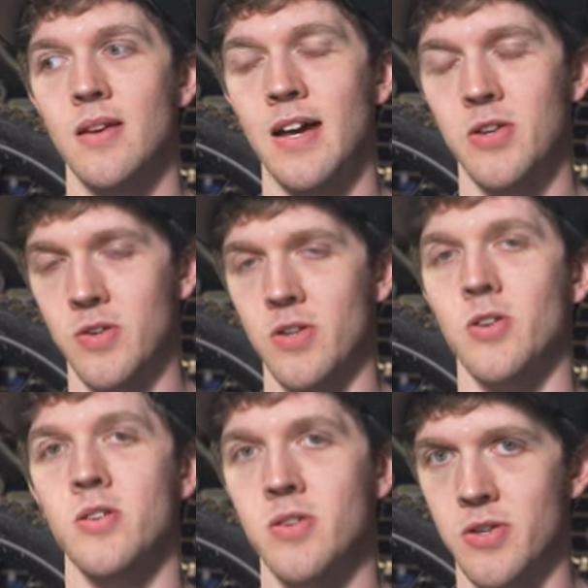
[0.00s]
I took a
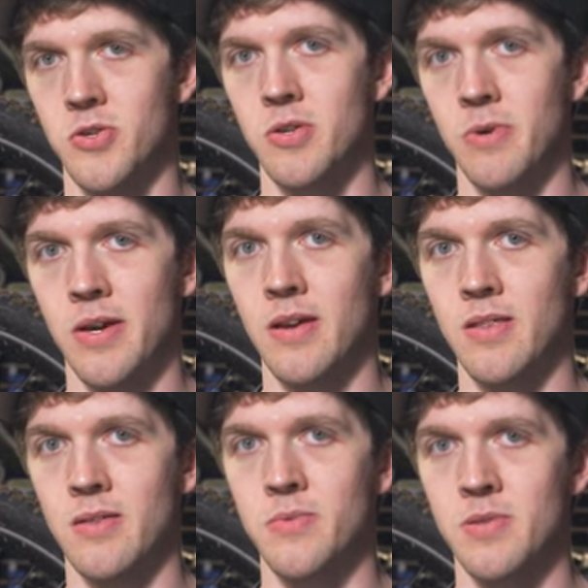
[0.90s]
cross country
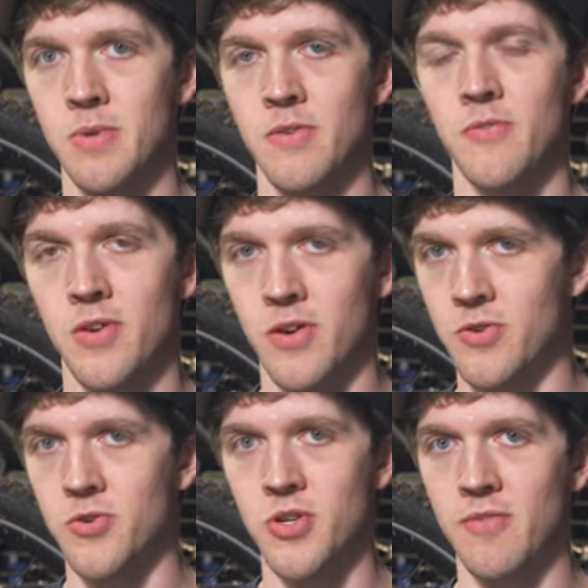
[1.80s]
bike that was meant for
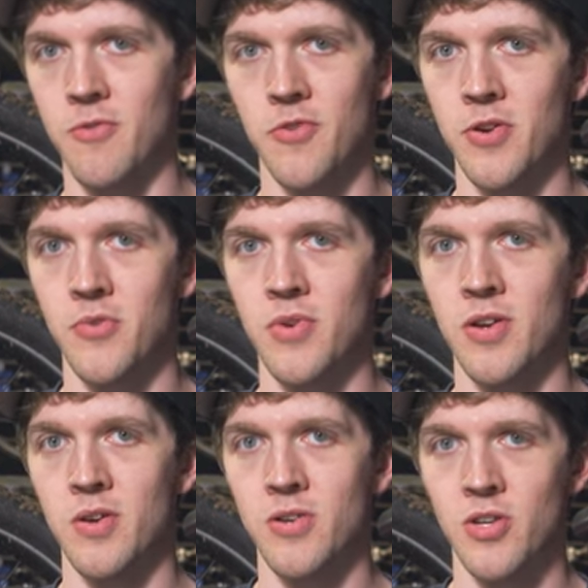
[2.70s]
100 travel front and rear,